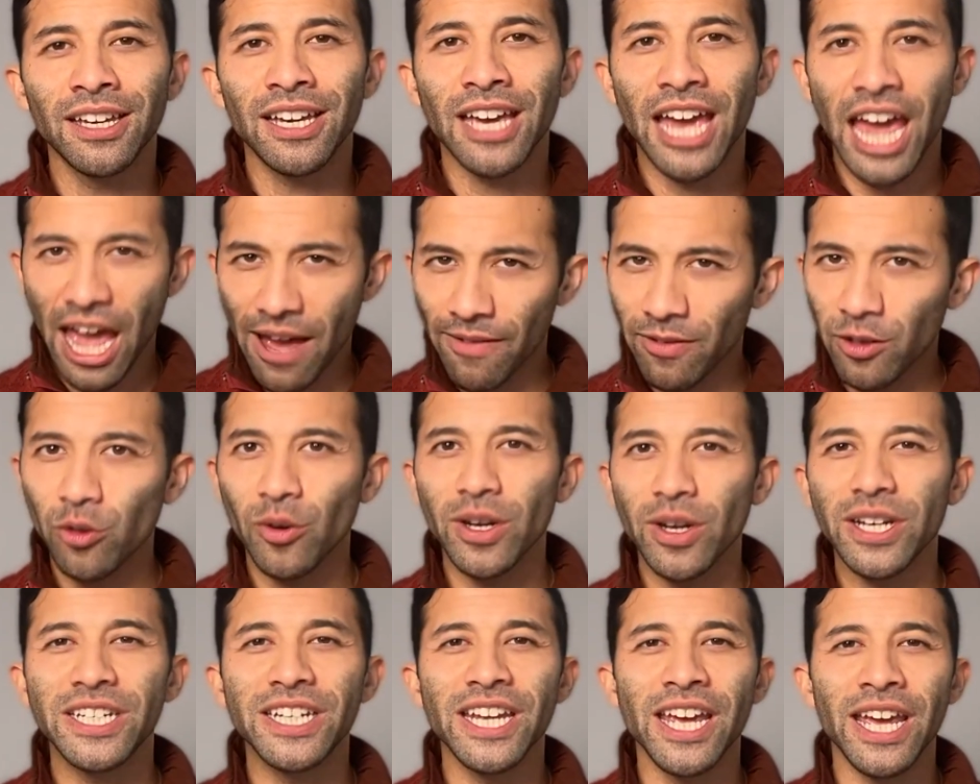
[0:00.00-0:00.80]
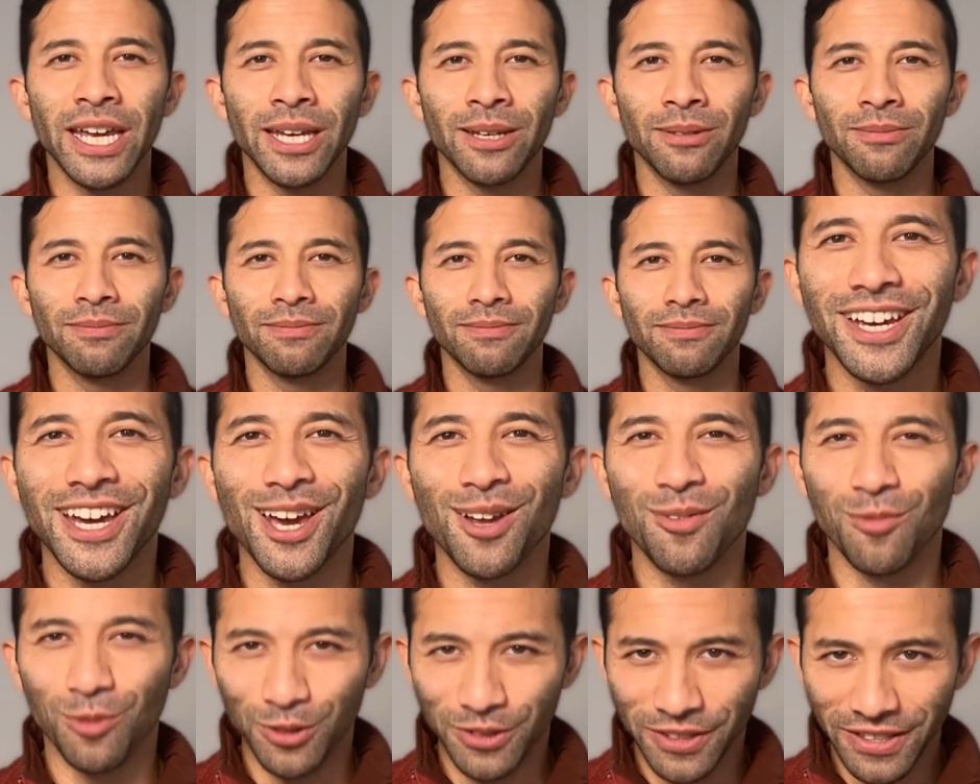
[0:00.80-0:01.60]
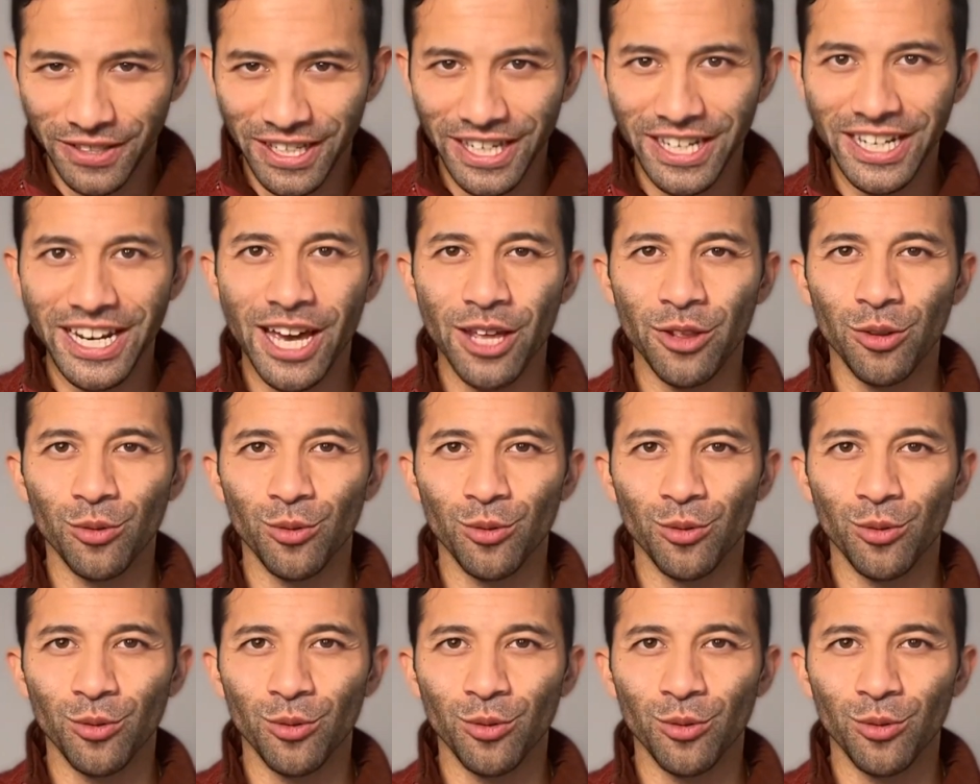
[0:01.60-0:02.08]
Have a great day, and we'll see you down